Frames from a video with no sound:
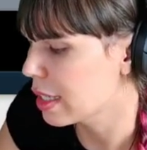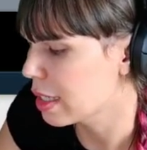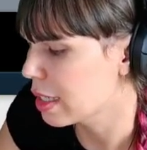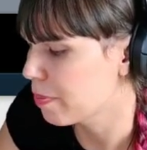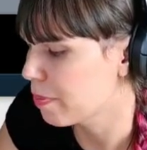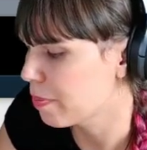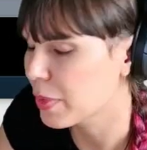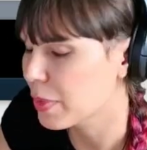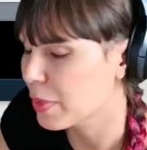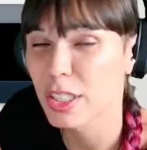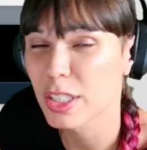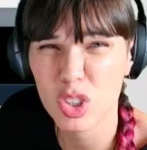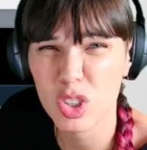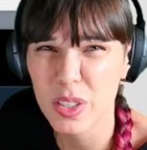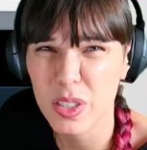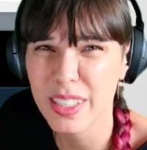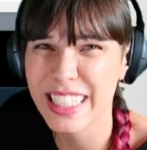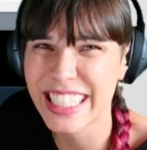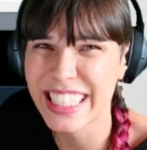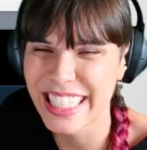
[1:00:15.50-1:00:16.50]

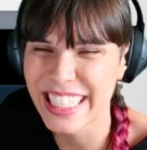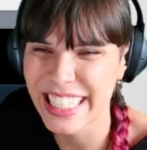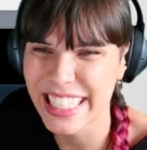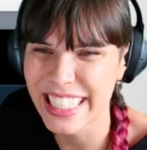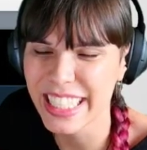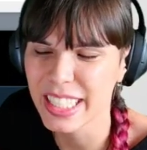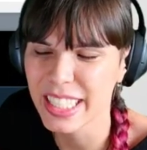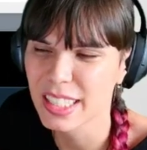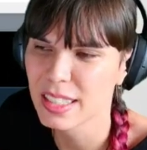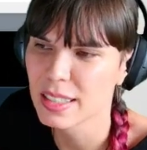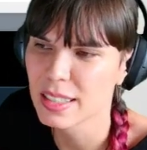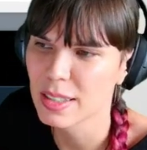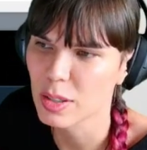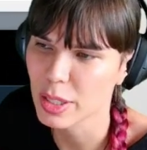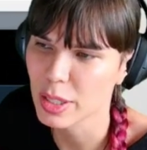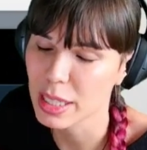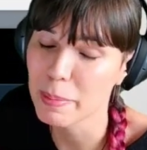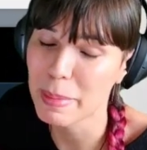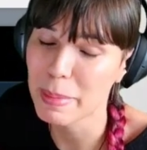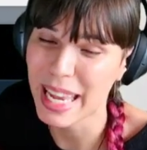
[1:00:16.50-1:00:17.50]
Control T or
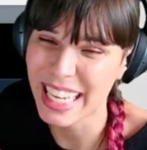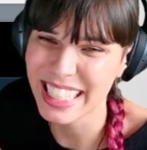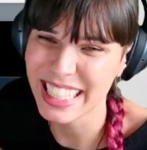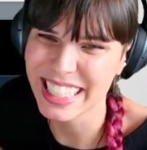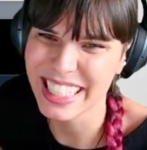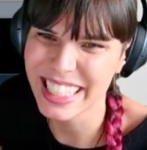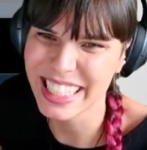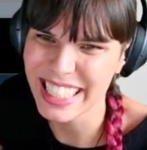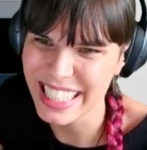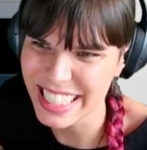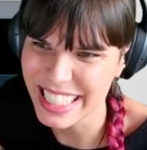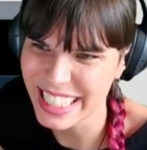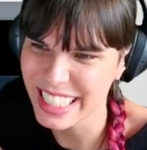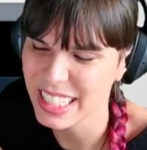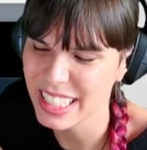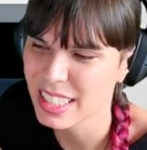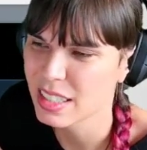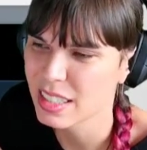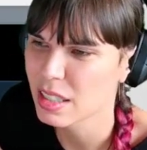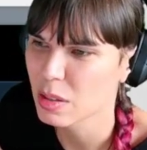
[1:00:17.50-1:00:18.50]
Command T
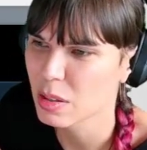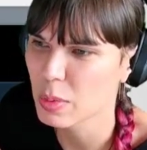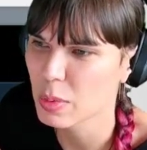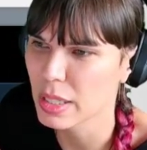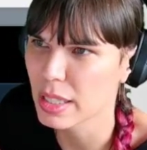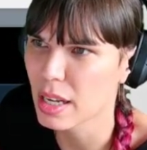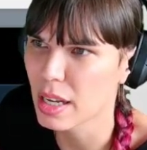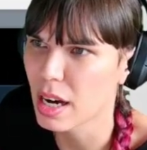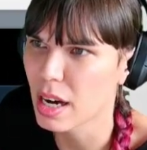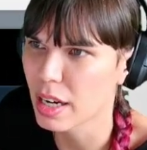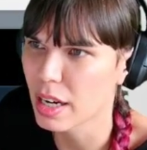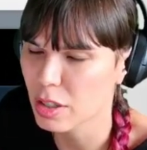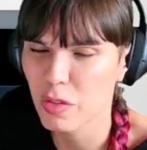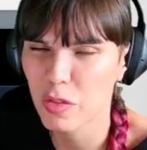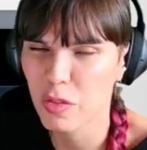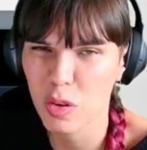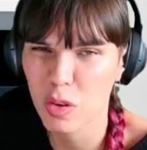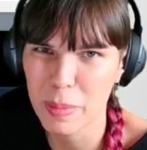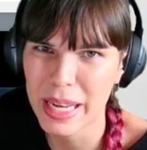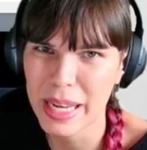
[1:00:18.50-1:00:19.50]
will auto
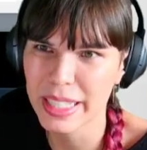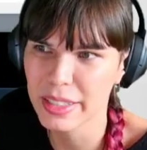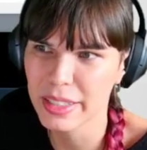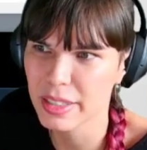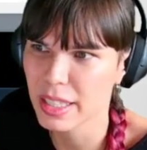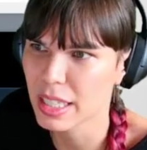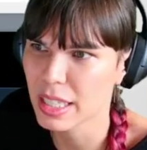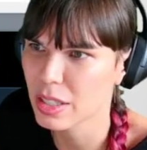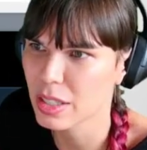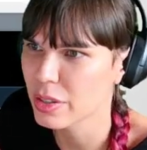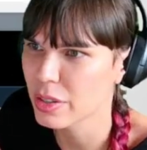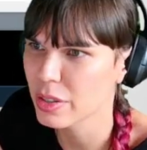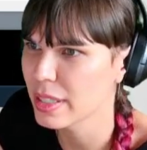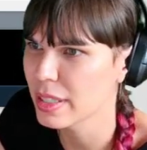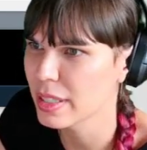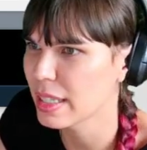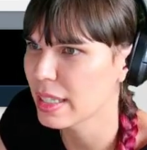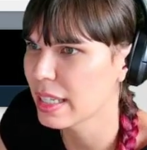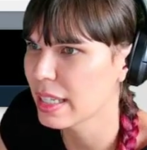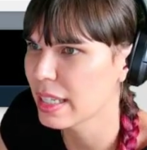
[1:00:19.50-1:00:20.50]
format your code
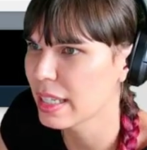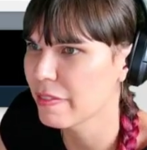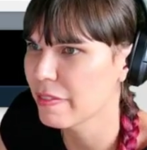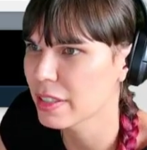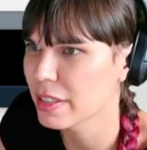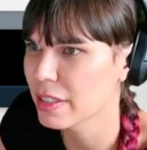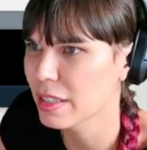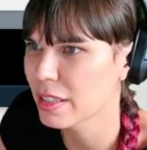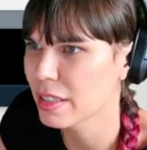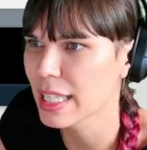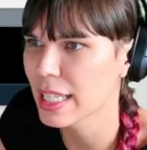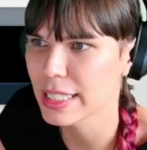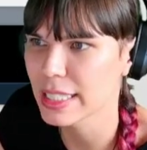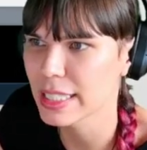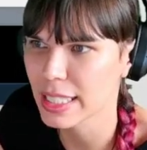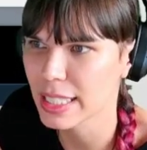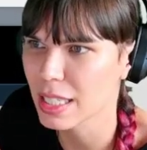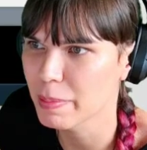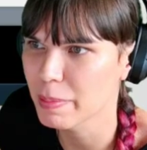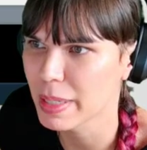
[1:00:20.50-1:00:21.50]
if you're lazy
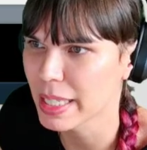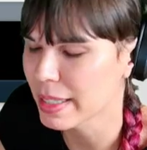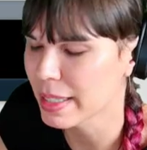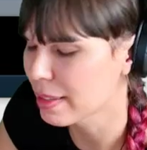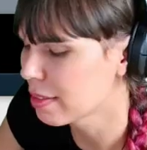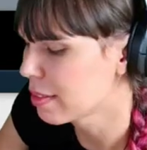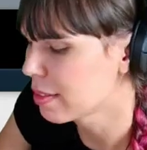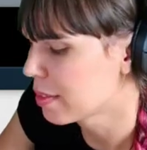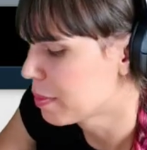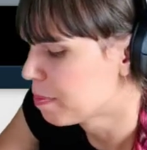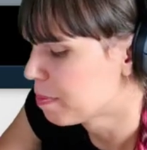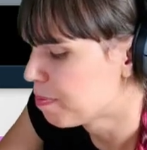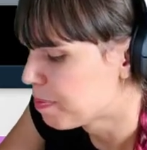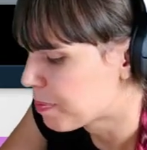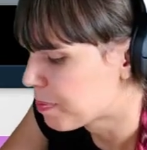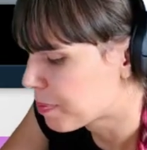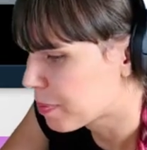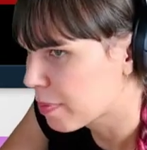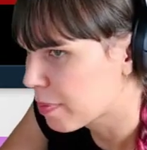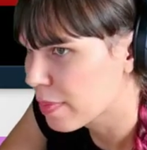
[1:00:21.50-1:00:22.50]
like me.
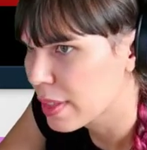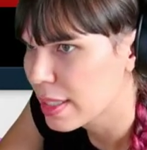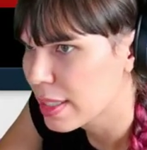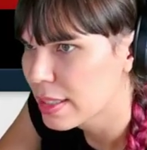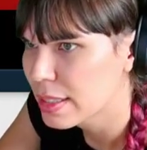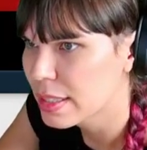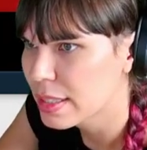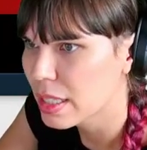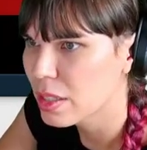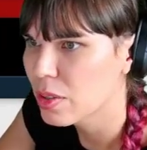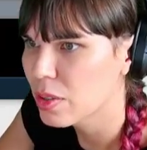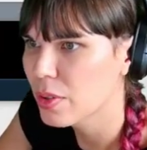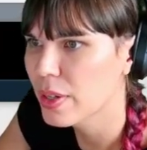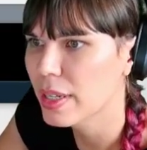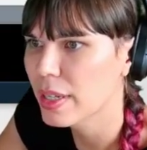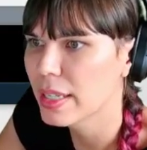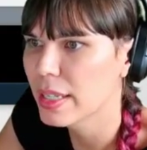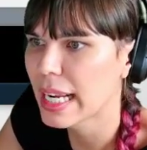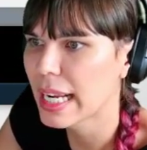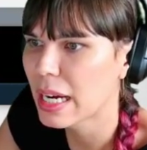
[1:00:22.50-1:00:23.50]
So
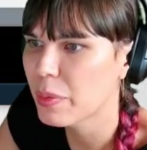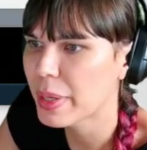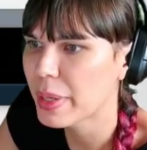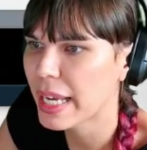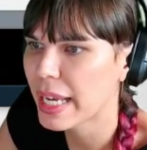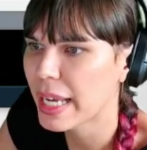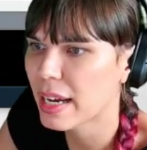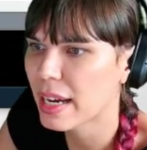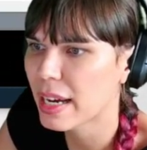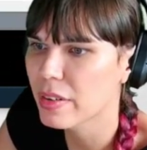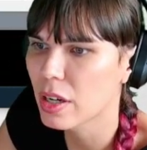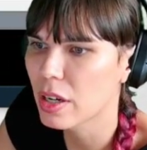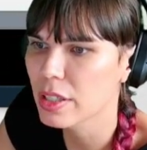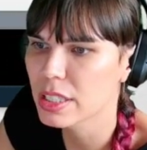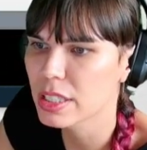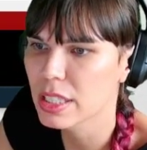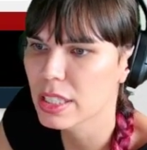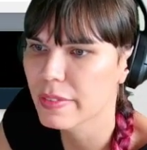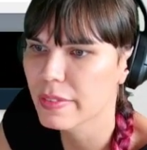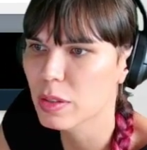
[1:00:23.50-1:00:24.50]
now we have all the
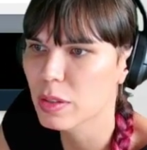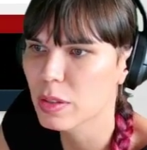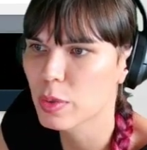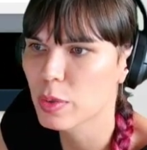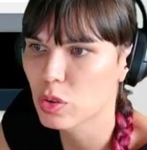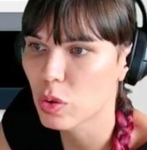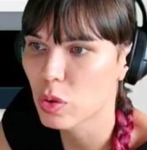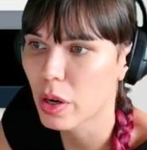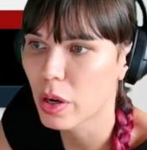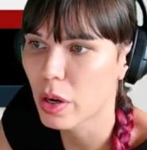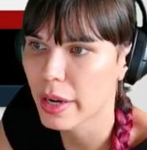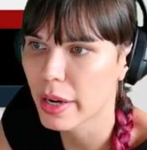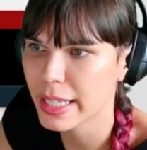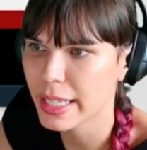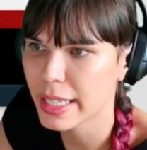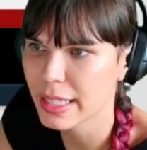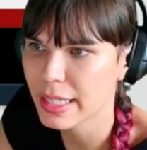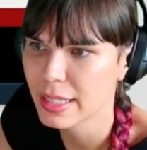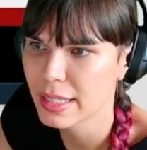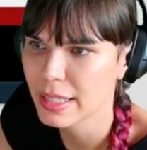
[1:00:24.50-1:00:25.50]
stuff that we're
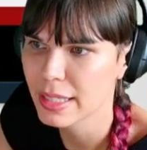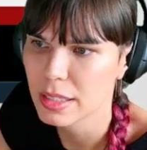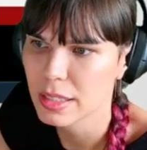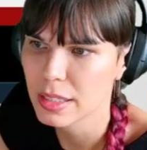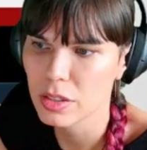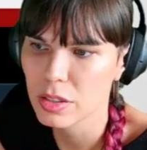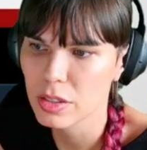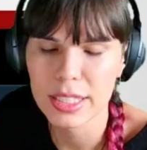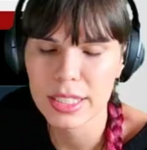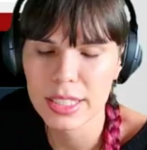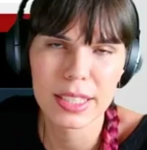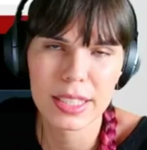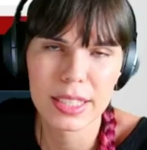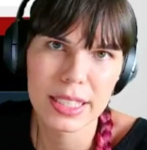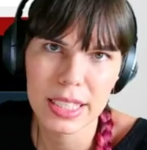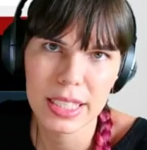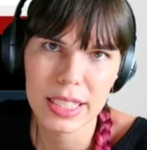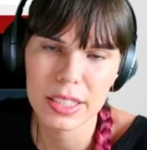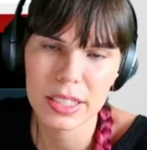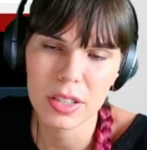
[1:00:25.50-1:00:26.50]
drawing. So since these
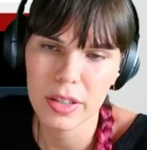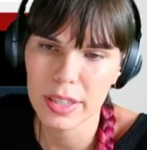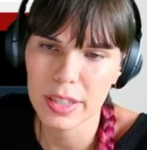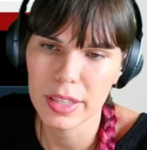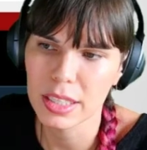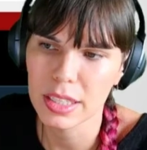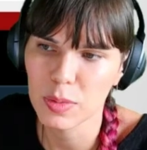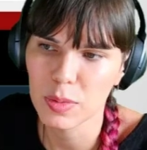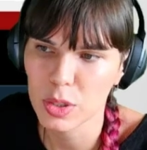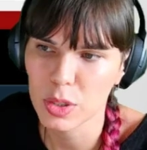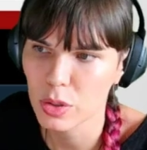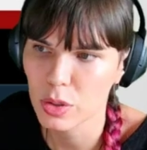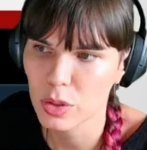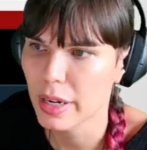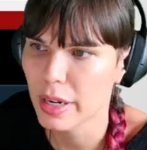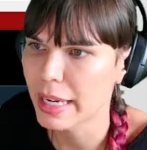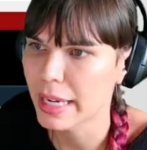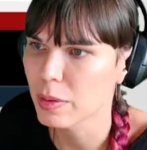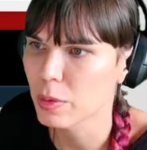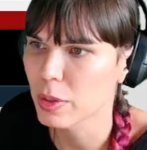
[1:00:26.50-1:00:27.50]
things are all things we're
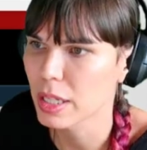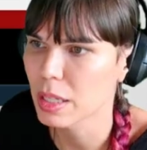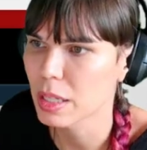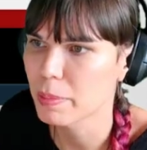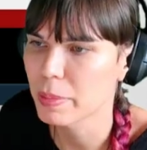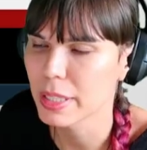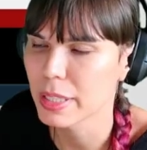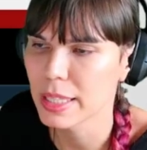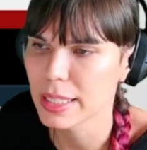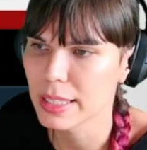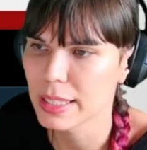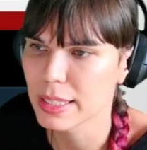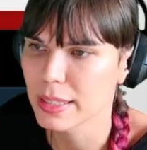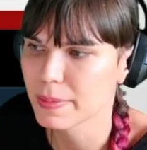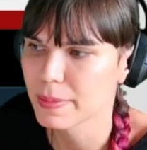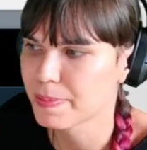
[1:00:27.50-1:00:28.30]
drawing, we're going to put this